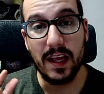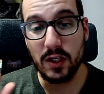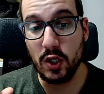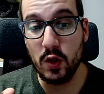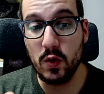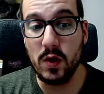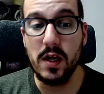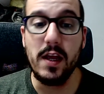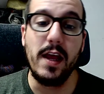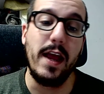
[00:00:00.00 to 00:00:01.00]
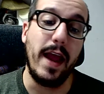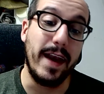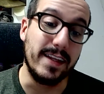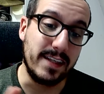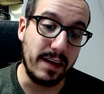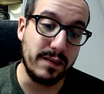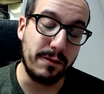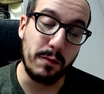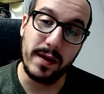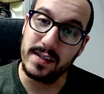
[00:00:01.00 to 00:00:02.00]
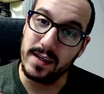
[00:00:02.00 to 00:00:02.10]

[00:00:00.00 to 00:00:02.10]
And it saves it for basically